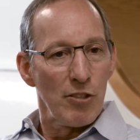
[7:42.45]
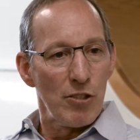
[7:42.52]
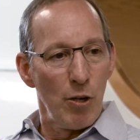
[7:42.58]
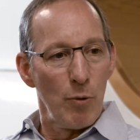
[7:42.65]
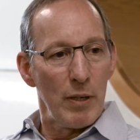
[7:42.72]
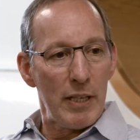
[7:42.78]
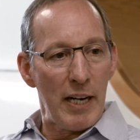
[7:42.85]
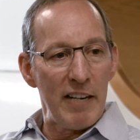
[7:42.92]

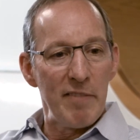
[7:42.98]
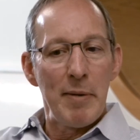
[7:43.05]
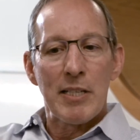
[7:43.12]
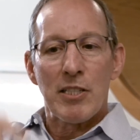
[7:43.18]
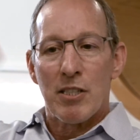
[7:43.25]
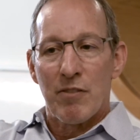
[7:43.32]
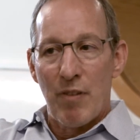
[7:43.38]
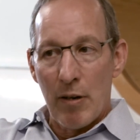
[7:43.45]
So it kind of
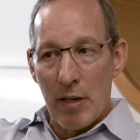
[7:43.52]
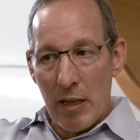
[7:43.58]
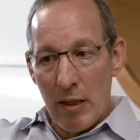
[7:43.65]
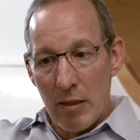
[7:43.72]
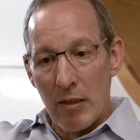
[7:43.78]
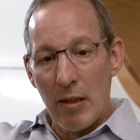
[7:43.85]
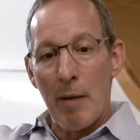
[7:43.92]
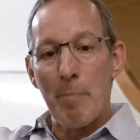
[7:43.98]
makes this very
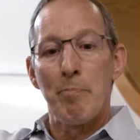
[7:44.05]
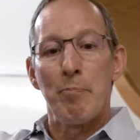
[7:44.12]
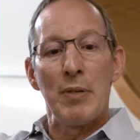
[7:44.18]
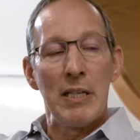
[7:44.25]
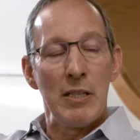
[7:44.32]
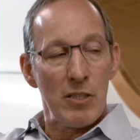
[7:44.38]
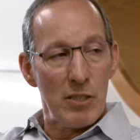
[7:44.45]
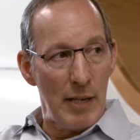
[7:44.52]

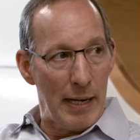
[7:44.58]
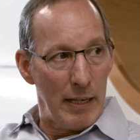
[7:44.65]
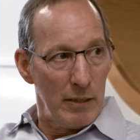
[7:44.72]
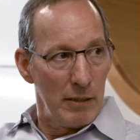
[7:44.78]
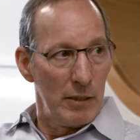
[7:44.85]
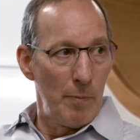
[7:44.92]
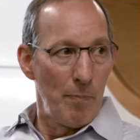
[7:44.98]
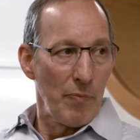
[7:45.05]
lumpy
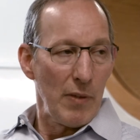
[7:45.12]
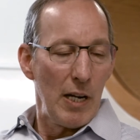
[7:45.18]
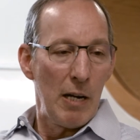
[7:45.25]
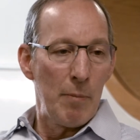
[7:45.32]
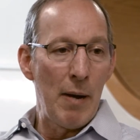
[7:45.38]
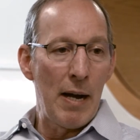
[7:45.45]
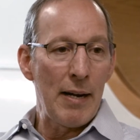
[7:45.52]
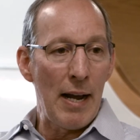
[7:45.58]
cycle
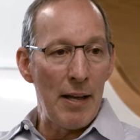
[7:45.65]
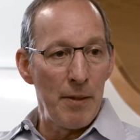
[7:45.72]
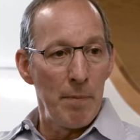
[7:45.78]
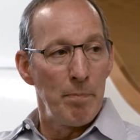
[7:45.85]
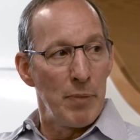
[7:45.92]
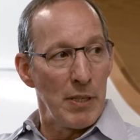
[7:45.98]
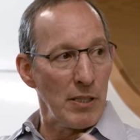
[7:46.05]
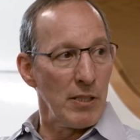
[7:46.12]
about how
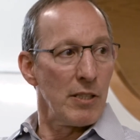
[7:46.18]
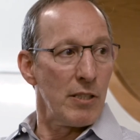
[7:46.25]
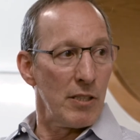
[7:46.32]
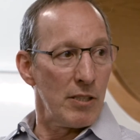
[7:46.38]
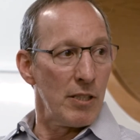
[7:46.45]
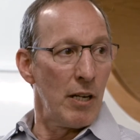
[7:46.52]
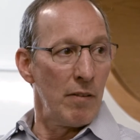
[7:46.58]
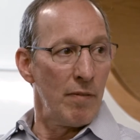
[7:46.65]
the
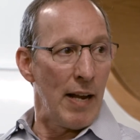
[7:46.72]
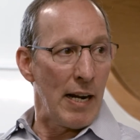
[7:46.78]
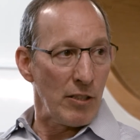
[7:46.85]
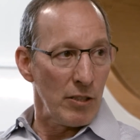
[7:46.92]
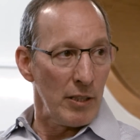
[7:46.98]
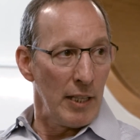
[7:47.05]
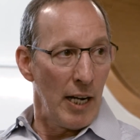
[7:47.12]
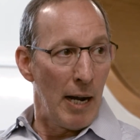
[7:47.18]
business itself
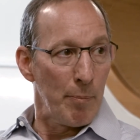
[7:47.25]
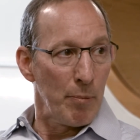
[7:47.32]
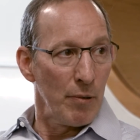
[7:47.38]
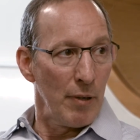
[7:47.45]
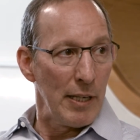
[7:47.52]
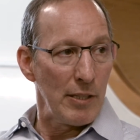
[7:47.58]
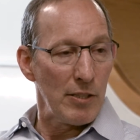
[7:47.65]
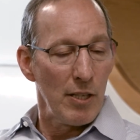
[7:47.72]
actually
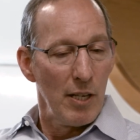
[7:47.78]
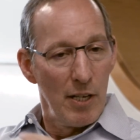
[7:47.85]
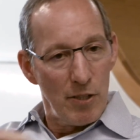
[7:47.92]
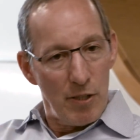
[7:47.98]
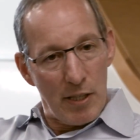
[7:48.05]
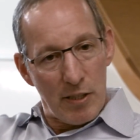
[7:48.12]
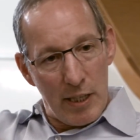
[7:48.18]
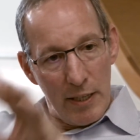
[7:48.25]
operates.
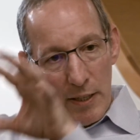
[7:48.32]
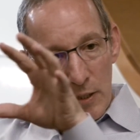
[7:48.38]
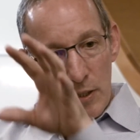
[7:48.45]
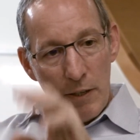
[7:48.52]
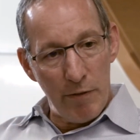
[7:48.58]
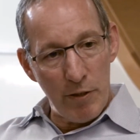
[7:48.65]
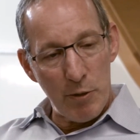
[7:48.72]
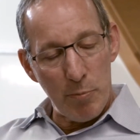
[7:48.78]
So that's kind of
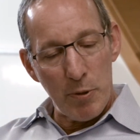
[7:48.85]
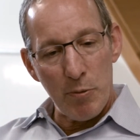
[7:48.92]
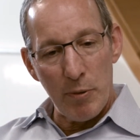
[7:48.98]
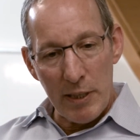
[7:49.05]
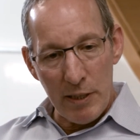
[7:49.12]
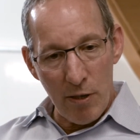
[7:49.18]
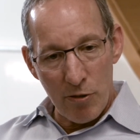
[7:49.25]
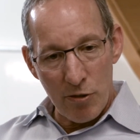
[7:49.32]
the difference
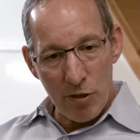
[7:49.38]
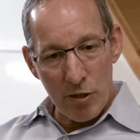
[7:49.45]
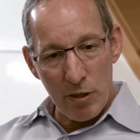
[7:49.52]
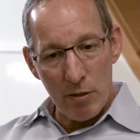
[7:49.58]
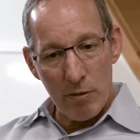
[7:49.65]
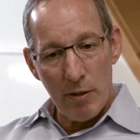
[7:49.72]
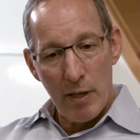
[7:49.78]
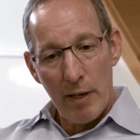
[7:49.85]
between those
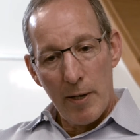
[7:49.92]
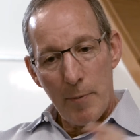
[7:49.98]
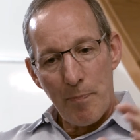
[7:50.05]
two.